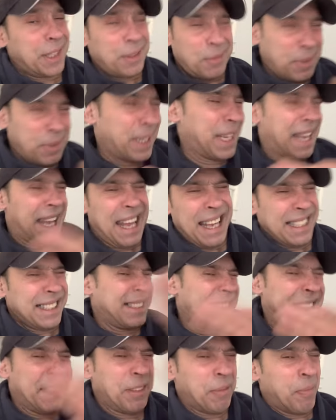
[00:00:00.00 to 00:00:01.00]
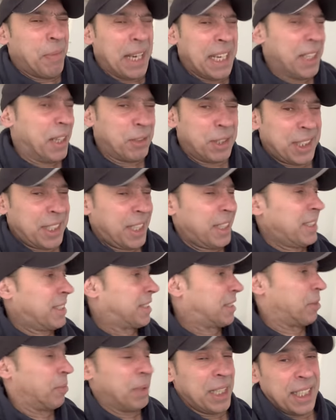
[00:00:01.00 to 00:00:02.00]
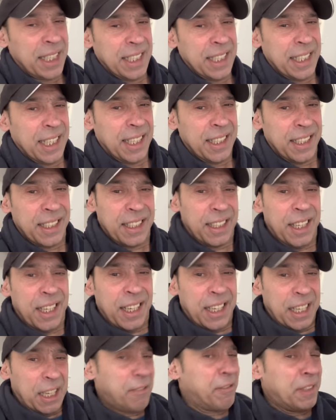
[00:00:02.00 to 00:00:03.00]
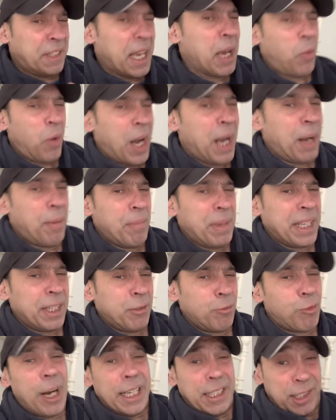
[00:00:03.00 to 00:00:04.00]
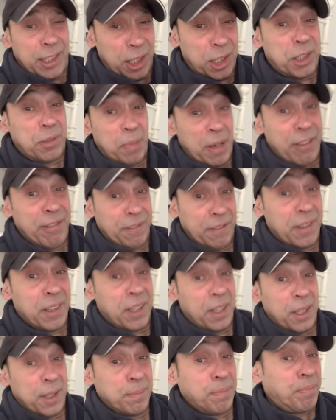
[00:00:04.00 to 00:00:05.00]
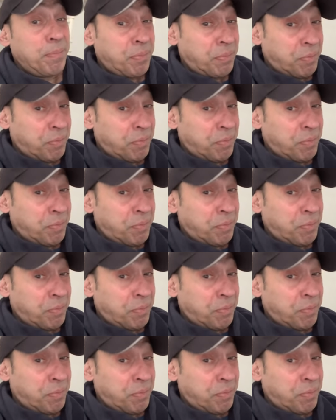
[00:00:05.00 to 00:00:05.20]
It didn't make no sense to me in the end, if you get what I mean. Razor Smith will